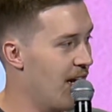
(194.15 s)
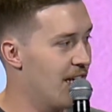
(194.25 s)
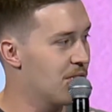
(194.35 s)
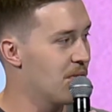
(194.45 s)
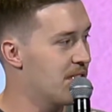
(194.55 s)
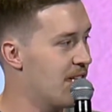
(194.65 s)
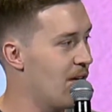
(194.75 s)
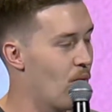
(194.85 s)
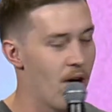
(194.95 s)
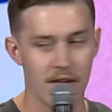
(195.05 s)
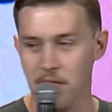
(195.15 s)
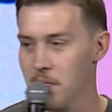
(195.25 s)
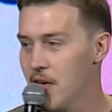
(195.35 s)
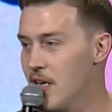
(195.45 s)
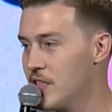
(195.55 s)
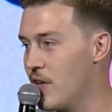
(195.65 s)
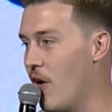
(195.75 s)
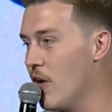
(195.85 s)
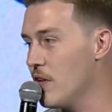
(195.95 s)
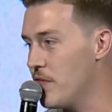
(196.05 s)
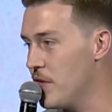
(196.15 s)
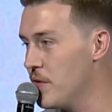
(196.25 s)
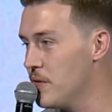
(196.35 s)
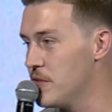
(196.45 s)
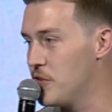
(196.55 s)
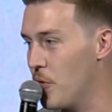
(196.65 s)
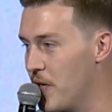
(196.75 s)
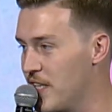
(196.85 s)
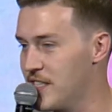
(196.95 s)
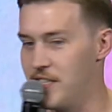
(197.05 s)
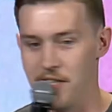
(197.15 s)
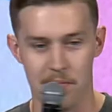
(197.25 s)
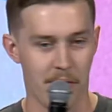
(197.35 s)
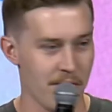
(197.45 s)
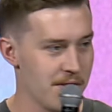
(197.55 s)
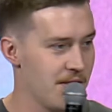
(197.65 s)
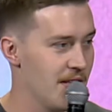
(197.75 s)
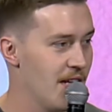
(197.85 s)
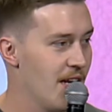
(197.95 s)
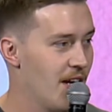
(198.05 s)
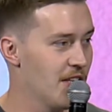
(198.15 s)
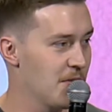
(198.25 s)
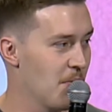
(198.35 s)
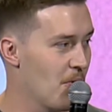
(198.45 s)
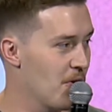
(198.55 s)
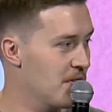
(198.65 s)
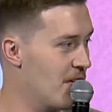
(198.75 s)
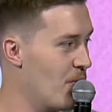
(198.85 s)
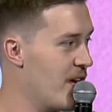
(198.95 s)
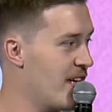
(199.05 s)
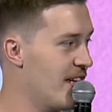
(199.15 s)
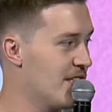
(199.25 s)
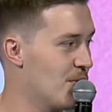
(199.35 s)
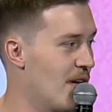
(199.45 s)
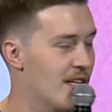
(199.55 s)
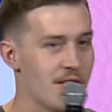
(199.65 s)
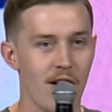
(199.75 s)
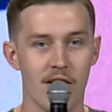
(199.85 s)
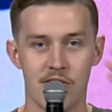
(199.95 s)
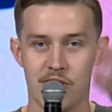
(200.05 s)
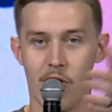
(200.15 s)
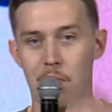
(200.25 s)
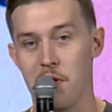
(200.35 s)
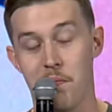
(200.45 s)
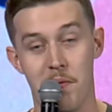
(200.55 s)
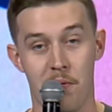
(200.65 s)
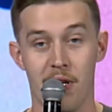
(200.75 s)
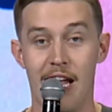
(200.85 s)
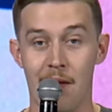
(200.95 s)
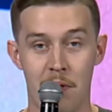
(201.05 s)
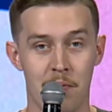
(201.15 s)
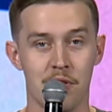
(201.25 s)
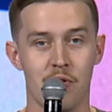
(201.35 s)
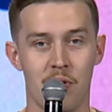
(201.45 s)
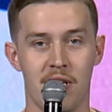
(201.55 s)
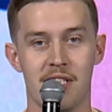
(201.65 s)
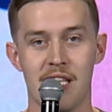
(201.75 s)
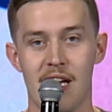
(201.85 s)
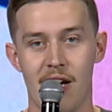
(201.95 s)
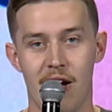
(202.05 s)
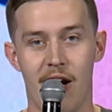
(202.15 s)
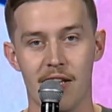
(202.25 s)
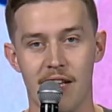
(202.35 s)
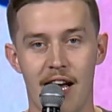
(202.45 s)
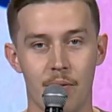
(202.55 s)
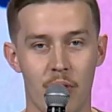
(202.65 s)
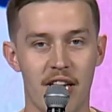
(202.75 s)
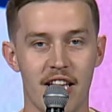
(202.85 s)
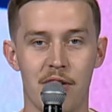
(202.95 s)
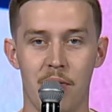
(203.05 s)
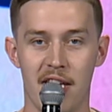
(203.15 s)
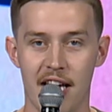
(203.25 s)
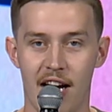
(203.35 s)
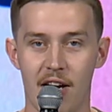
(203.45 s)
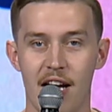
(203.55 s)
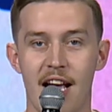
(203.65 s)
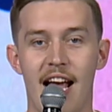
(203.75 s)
And I just want to say welcome to all of you joining us here in person on this Memorial Day weekend, as well as so many people, a lot of people joining us online week in and week out.